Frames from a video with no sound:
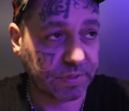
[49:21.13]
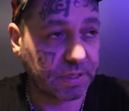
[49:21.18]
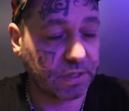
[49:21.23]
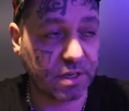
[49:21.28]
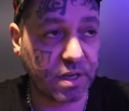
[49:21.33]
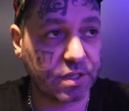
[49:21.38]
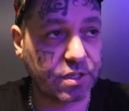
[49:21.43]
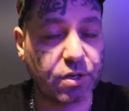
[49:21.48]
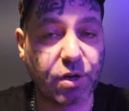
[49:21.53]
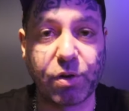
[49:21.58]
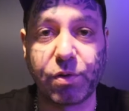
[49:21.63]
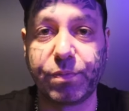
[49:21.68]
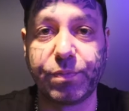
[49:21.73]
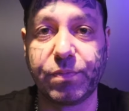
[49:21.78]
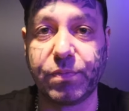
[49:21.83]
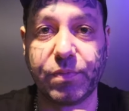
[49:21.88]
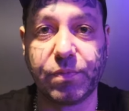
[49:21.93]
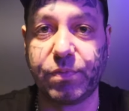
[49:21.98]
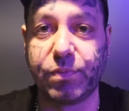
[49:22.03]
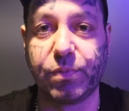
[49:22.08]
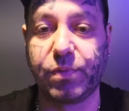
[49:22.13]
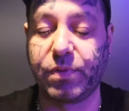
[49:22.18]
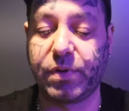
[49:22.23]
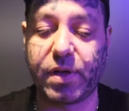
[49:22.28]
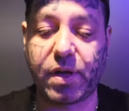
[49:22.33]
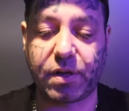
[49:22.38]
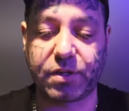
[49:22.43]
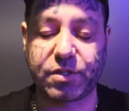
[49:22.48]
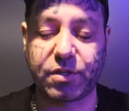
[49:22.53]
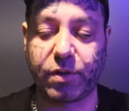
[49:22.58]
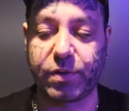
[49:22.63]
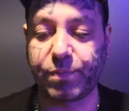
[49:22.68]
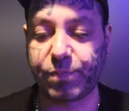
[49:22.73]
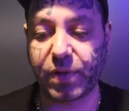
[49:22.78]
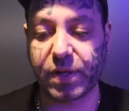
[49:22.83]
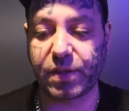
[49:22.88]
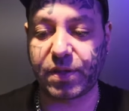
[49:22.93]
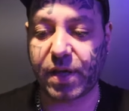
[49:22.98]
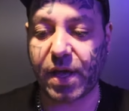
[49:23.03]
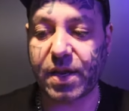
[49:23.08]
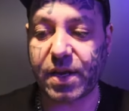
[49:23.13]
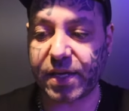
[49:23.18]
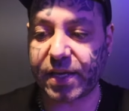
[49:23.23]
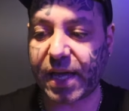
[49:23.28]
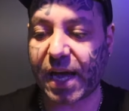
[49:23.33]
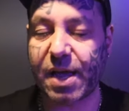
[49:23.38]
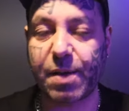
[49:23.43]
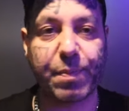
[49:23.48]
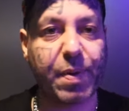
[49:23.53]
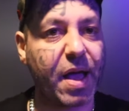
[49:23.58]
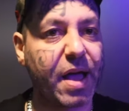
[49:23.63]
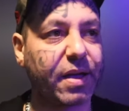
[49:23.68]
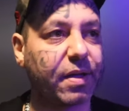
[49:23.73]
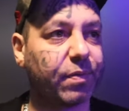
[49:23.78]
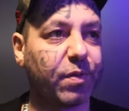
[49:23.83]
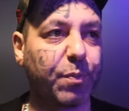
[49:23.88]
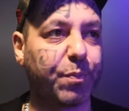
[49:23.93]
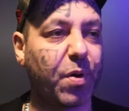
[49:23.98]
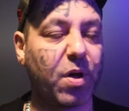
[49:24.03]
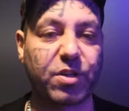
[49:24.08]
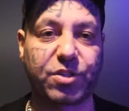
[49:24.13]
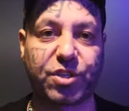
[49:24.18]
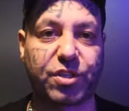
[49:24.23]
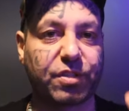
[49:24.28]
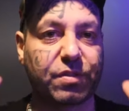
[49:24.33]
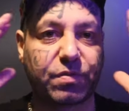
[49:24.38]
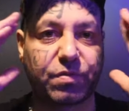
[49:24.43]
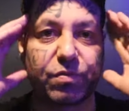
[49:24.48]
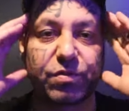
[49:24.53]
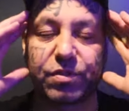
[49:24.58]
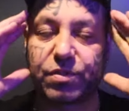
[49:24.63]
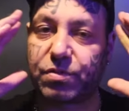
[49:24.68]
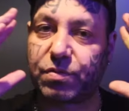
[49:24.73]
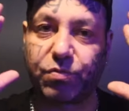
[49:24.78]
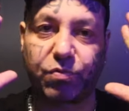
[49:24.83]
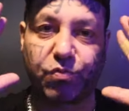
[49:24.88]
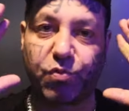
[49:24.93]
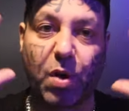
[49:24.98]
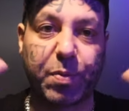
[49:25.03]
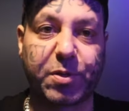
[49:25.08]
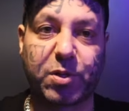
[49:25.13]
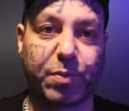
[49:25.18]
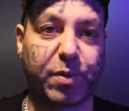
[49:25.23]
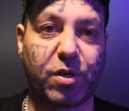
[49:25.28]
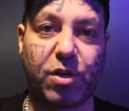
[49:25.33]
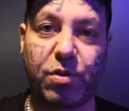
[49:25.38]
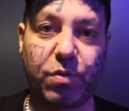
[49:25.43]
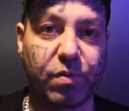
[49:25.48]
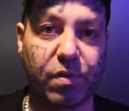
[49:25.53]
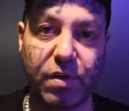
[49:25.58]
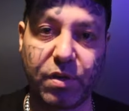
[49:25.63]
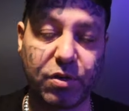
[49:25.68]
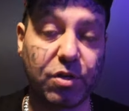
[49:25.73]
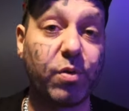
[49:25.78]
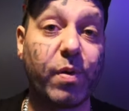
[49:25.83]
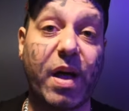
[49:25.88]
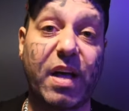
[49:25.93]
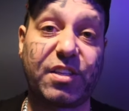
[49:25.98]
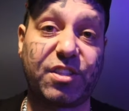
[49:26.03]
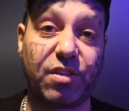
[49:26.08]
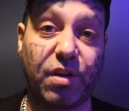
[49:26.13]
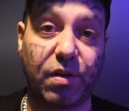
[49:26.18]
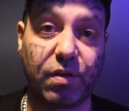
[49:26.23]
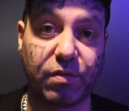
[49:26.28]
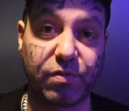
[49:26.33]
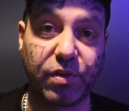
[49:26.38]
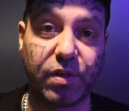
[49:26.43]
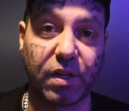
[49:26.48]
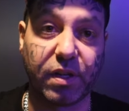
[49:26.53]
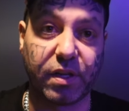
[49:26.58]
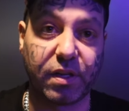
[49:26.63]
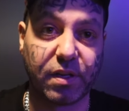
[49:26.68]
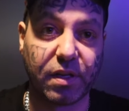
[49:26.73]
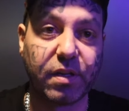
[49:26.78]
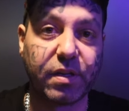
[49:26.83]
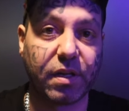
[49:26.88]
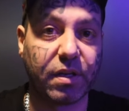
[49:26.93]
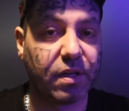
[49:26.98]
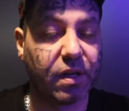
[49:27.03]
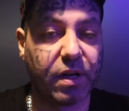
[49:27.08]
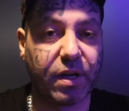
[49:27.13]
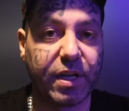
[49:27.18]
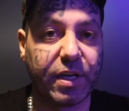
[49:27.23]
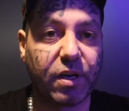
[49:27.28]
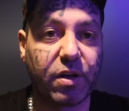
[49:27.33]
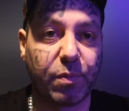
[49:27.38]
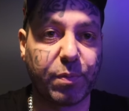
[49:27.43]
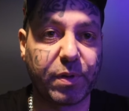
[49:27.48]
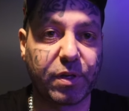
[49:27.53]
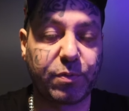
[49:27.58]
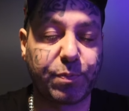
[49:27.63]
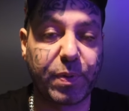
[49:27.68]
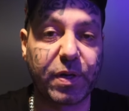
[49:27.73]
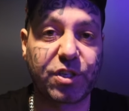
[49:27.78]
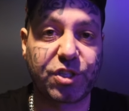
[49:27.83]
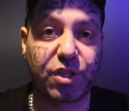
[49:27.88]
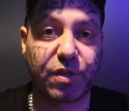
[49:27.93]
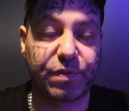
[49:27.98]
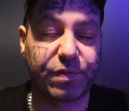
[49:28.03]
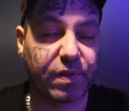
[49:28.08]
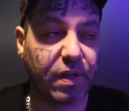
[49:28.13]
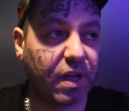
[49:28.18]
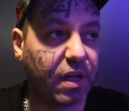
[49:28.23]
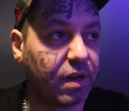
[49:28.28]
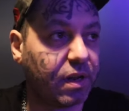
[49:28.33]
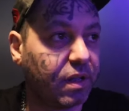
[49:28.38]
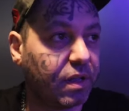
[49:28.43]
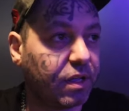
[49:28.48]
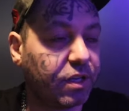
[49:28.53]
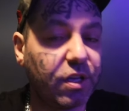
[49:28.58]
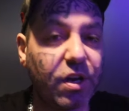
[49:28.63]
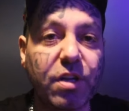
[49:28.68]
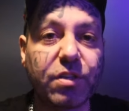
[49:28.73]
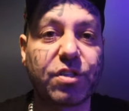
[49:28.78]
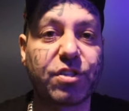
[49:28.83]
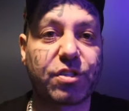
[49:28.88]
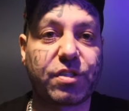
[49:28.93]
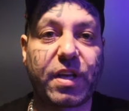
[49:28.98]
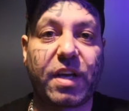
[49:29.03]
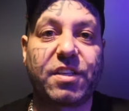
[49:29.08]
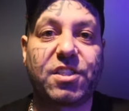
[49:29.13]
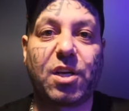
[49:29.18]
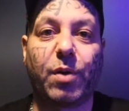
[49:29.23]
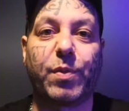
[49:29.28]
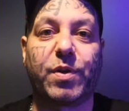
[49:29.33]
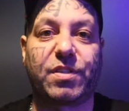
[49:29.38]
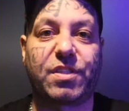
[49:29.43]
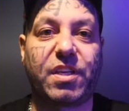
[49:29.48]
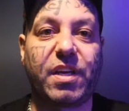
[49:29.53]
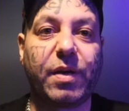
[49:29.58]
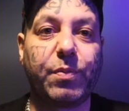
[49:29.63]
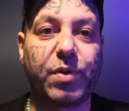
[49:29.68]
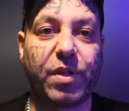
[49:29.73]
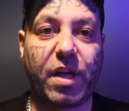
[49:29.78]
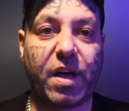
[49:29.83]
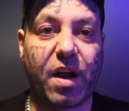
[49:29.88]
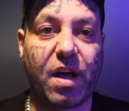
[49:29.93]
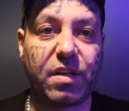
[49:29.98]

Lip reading: And so in the end he came back and the boss just ripped him a new asshole, really. You know, you got big shit for that. You don't just take someone's kid without